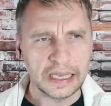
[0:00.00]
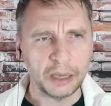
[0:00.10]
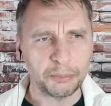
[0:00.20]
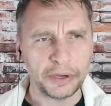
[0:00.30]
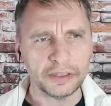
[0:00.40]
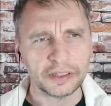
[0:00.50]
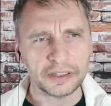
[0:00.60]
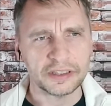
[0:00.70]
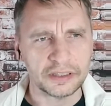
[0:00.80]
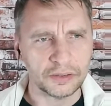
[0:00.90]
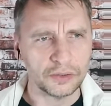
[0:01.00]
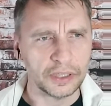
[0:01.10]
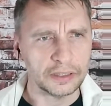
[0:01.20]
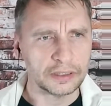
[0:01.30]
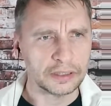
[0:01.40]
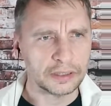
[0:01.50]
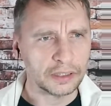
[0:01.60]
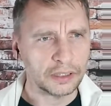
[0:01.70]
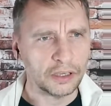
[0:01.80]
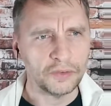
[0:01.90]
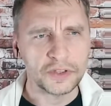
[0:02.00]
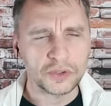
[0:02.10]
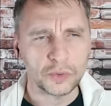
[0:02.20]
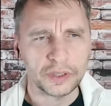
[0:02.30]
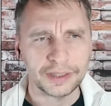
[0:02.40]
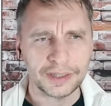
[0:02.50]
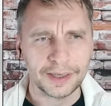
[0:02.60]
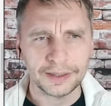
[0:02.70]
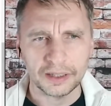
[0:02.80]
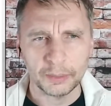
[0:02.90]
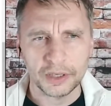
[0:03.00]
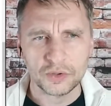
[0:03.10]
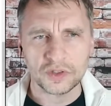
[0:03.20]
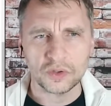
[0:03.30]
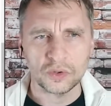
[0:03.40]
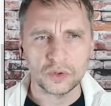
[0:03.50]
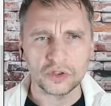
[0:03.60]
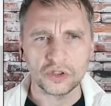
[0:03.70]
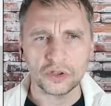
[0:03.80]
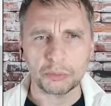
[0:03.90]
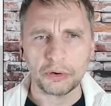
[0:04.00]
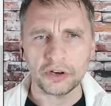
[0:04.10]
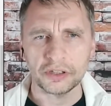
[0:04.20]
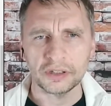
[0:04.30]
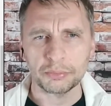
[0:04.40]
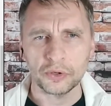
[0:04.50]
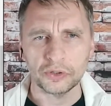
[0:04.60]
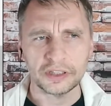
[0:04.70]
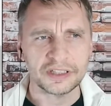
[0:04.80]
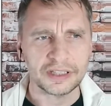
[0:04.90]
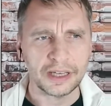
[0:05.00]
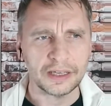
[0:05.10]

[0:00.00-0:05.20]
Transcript: A parent of a student attending the elementary school who took part in the protest said,